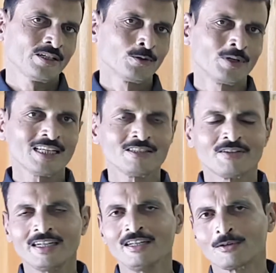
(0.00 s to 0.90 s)
Today's
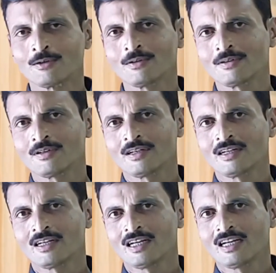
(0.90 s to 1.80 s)
video
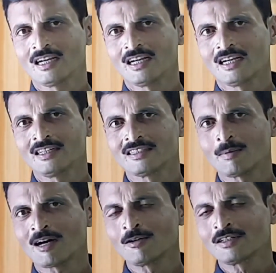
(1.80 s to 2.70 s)
is
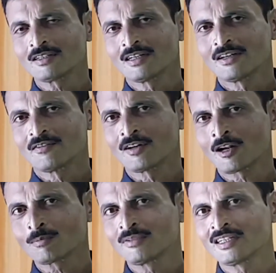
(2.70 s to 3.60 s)
about
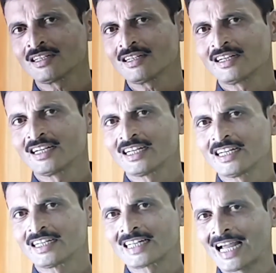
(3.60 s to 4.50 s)
one of the
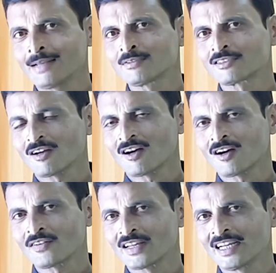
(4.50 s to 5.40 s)
types
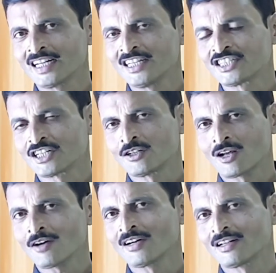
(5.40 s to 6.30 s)
of English
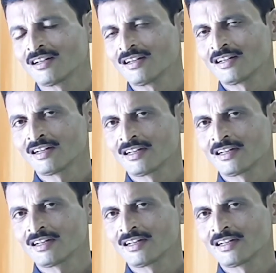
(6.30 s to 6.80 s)
novel.